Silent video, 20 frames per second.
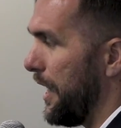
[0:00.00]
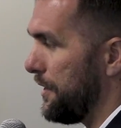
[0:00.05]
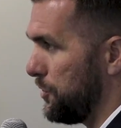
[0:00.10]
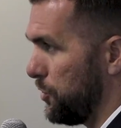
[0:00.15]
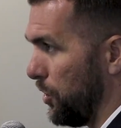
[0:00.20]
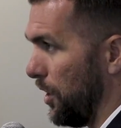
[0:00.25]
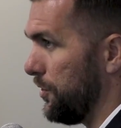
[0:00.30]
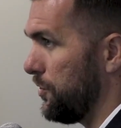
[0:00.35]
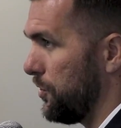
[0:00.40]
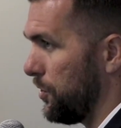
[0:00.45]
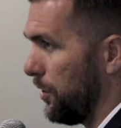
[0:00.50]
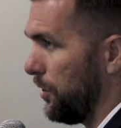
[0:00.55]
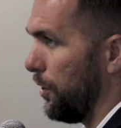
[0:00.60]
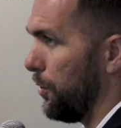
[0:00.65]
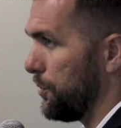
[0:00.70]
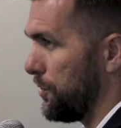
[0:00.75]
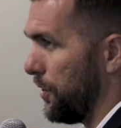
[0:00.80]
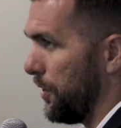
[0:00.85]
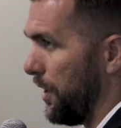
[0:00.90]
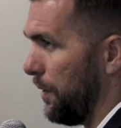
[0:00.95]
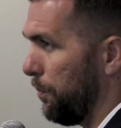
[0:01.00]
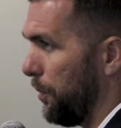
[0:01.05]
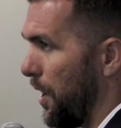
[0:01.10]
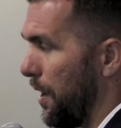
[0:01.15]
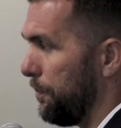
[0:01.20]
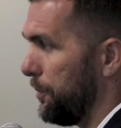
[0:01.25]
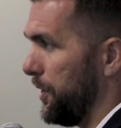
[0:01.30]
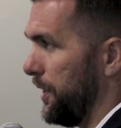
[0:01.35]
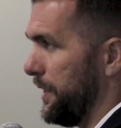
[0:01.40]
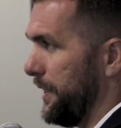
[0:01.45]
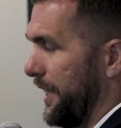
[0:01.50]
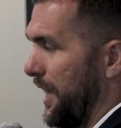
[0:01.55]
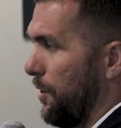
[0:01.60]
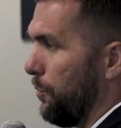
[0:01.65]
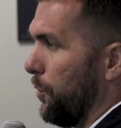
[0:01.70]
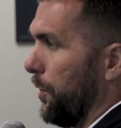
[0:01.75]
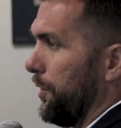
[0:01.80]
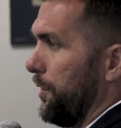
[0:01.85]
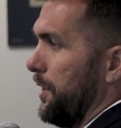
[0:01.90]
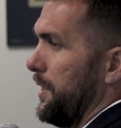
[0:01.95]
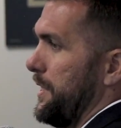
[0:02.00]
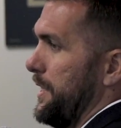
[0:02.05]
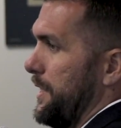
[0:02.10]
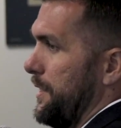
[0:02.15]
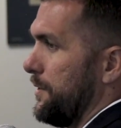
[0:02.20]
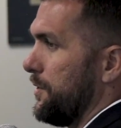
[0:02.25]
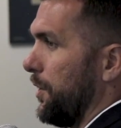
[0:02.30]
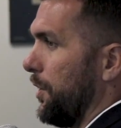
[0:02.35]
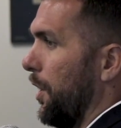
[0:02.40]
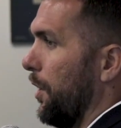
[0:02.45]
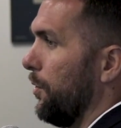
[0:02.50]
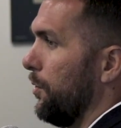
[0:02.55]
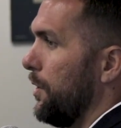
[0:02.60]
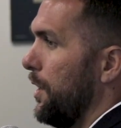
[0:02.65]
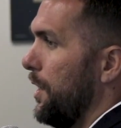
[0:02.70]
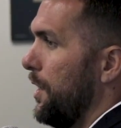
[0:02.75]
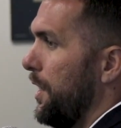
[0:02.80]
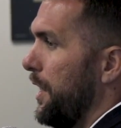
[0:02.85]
just to close on that property to get where they need to go.